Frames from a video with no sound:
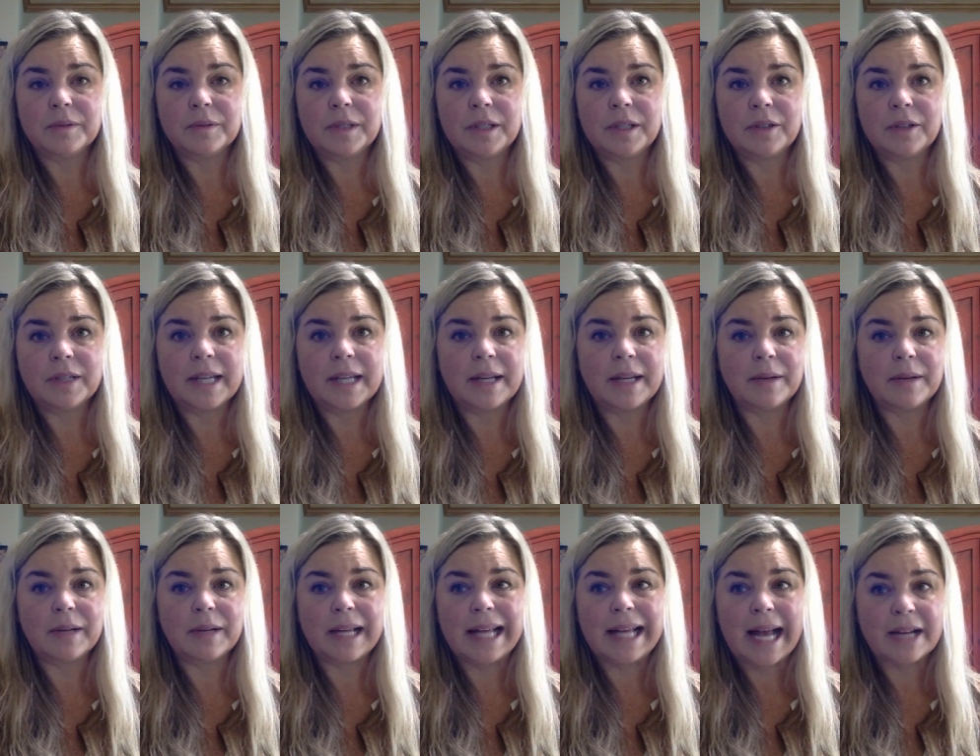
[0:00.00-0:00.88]
get
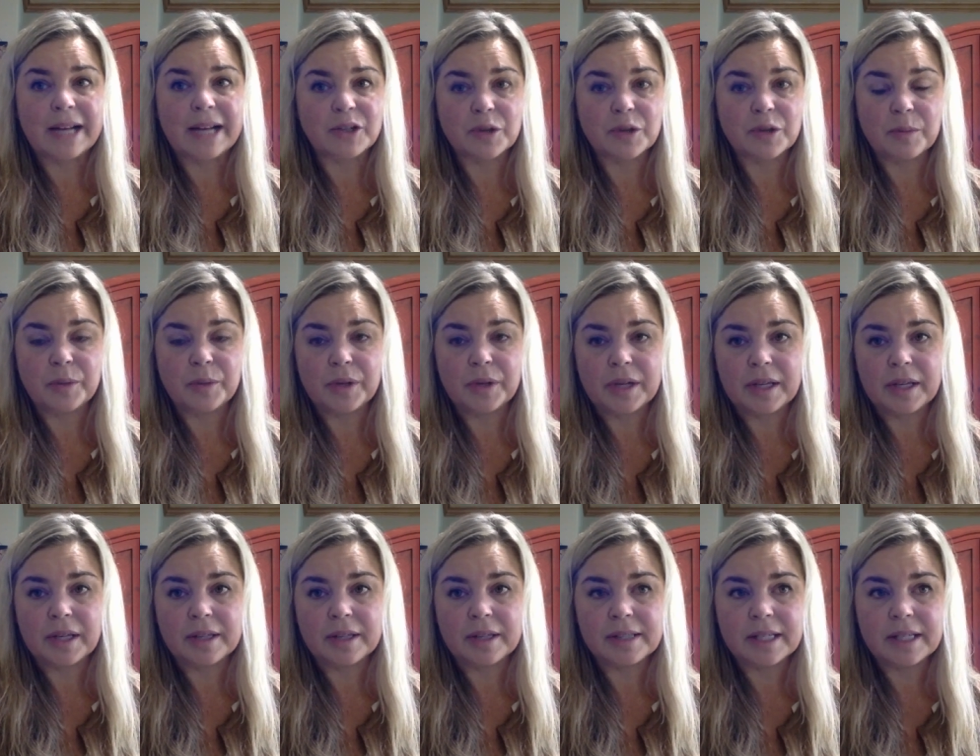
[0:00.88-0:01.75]
extra
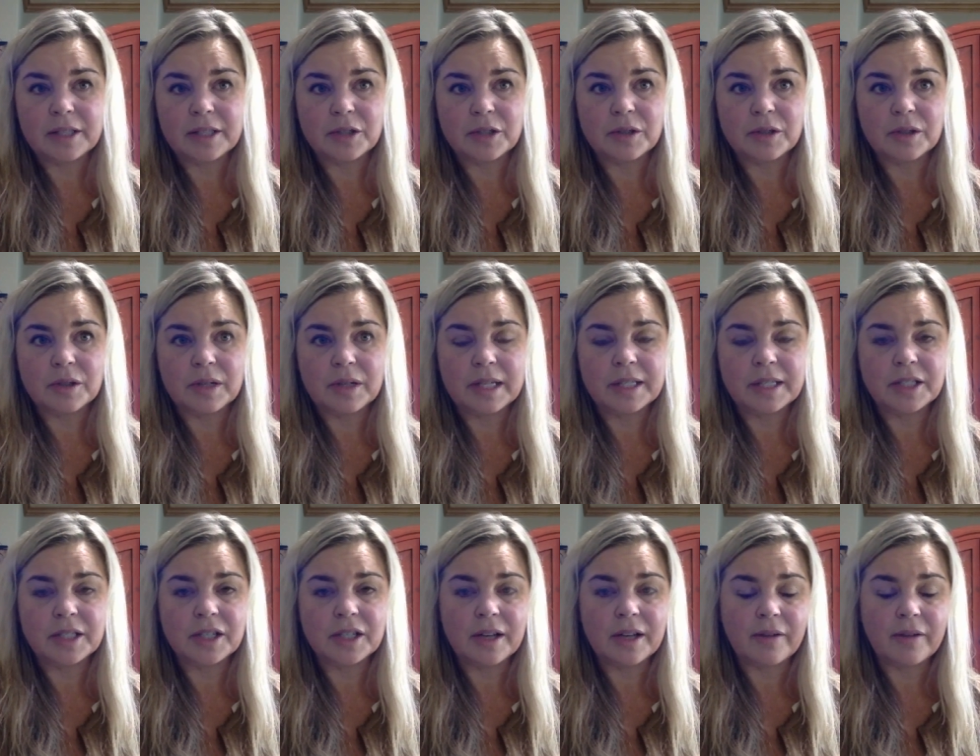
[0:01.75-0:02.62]
bookings
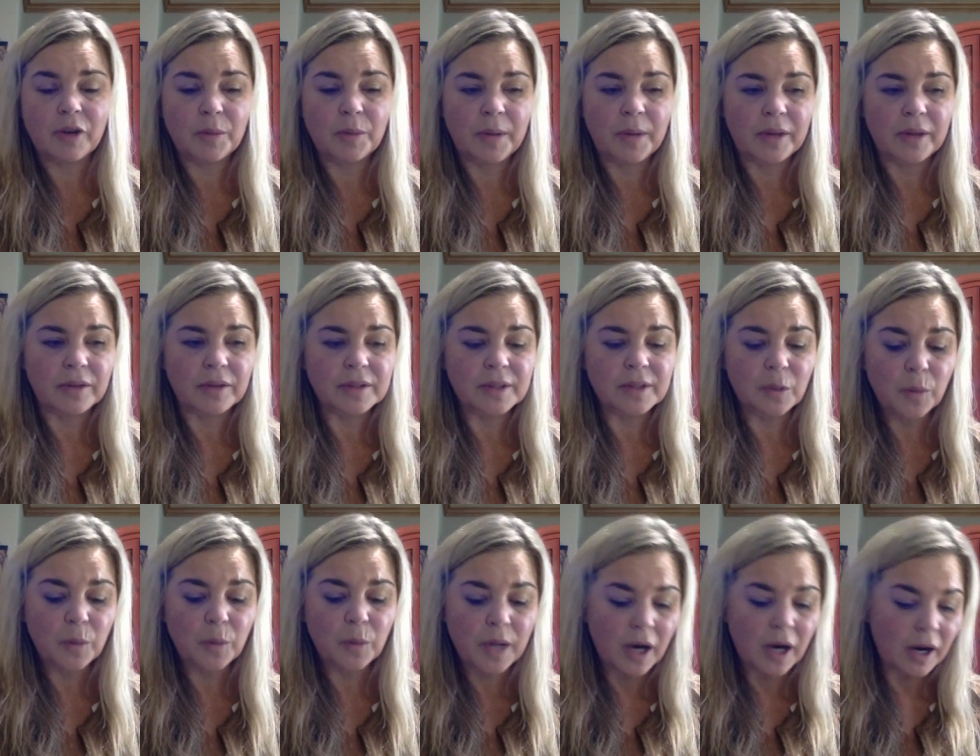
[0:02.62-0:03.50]
each and every month. So
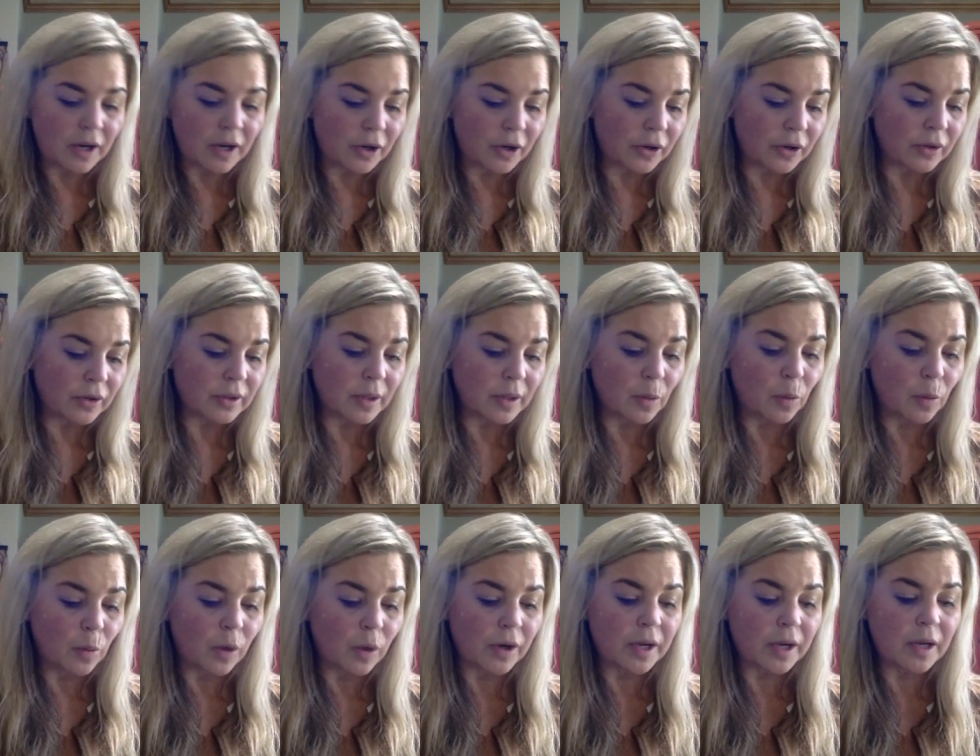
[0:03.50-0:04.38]
we are currently
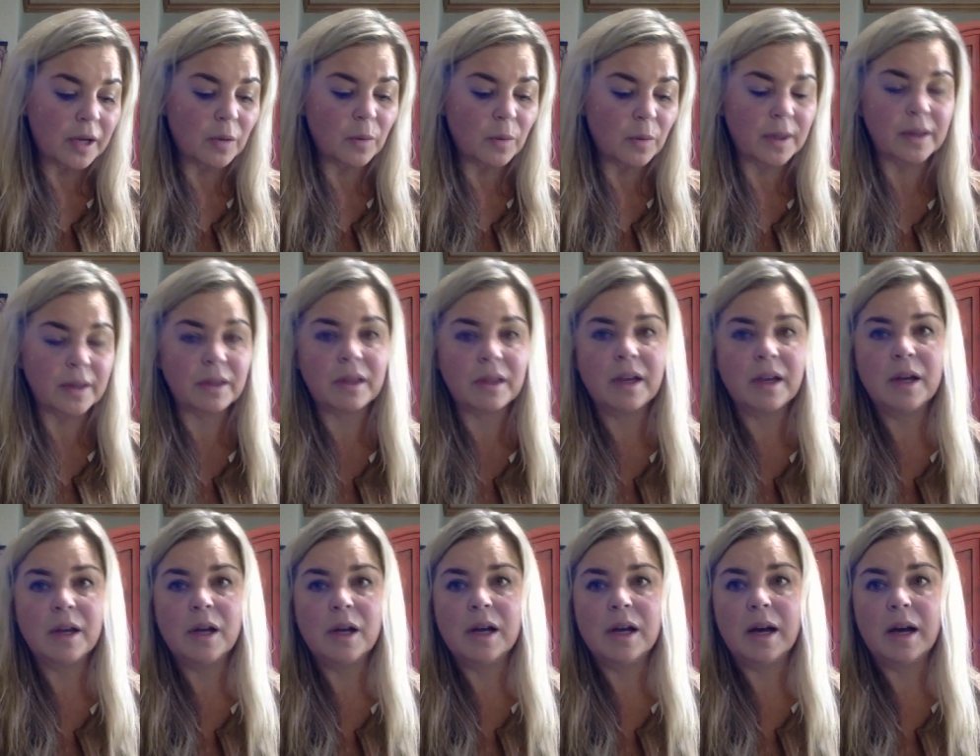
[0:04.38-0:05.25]
working with
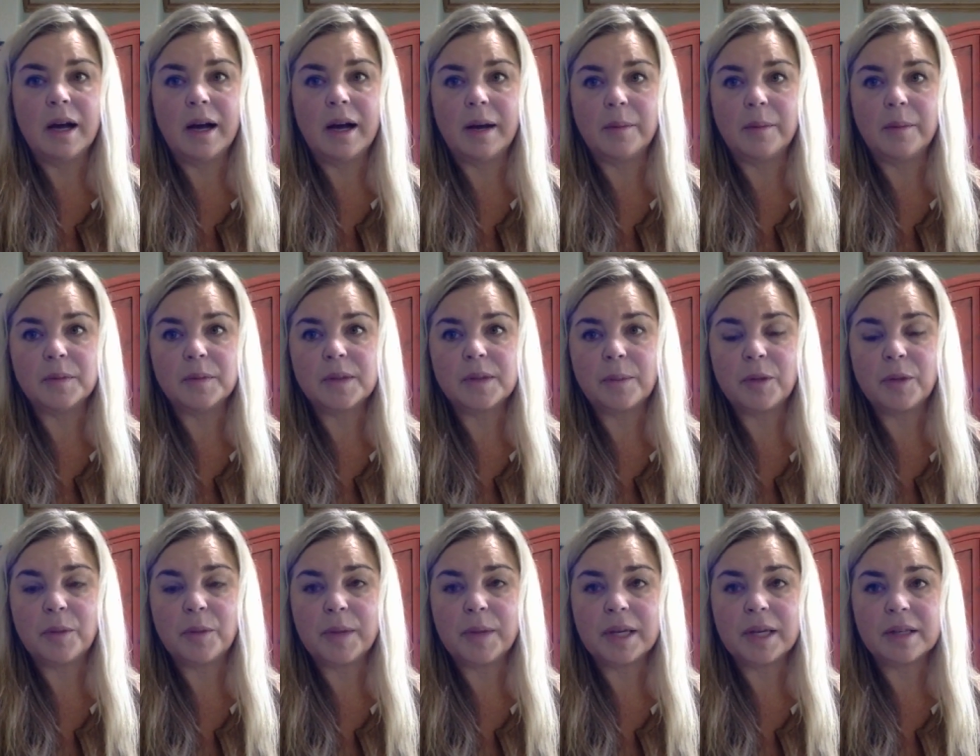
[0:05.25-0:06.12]
some of the
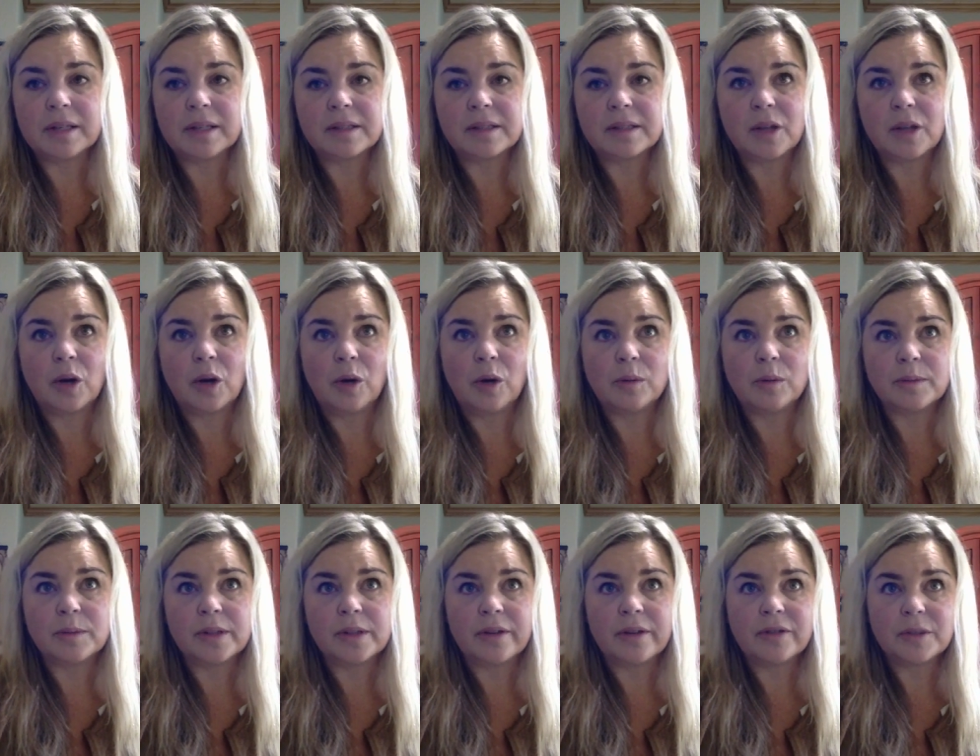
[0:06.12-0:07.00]
biggest home
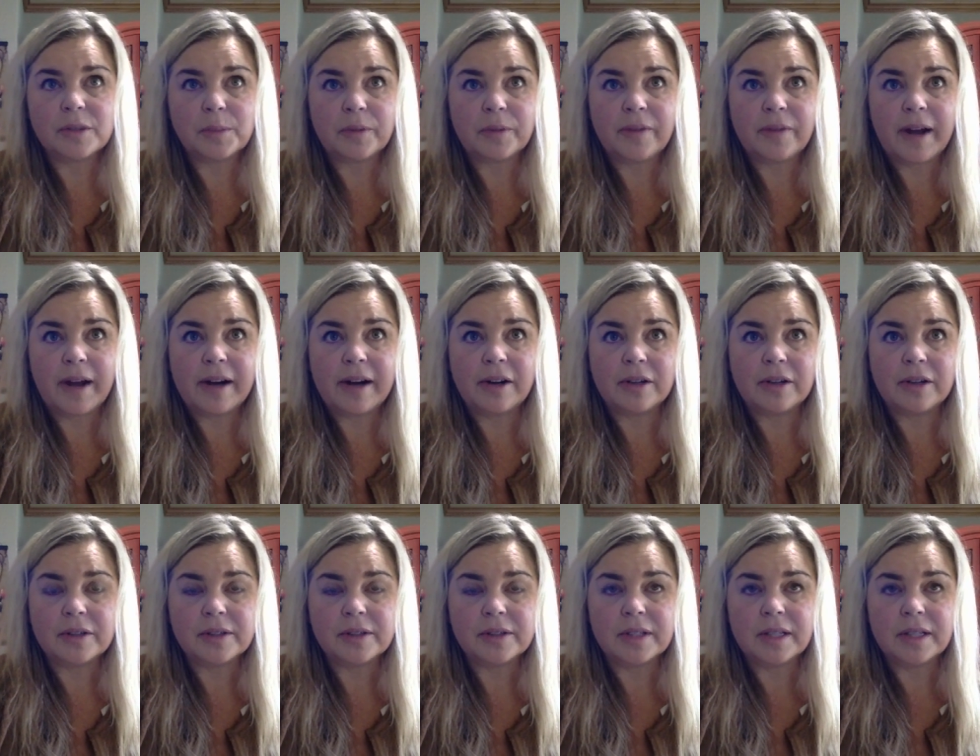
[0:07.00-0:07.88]
service
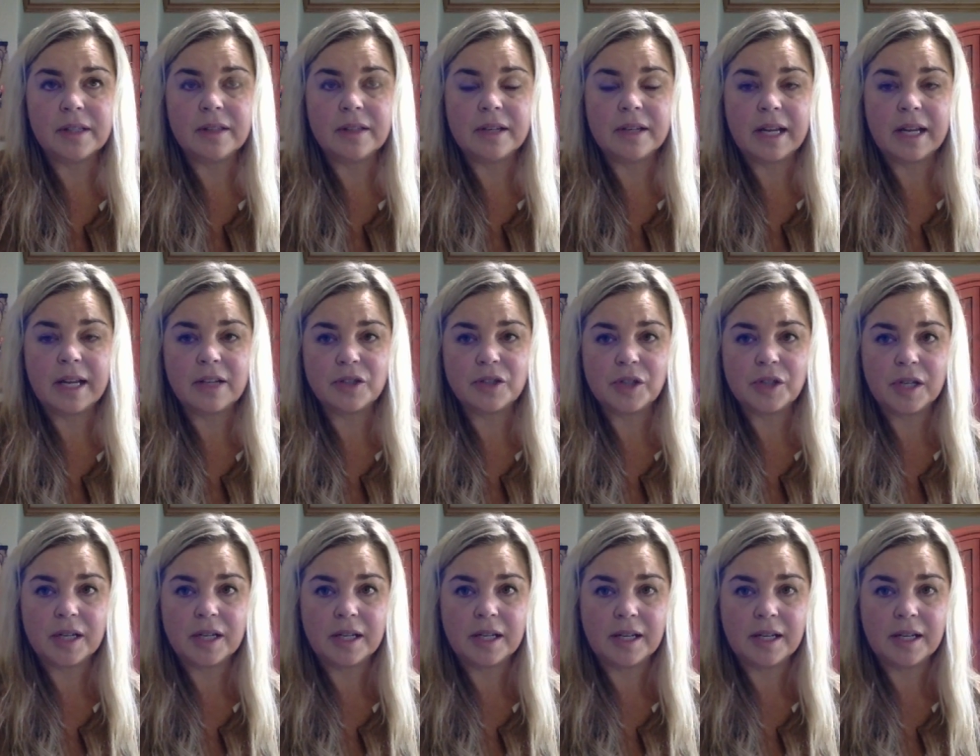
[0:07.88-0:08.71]
providers in the nation,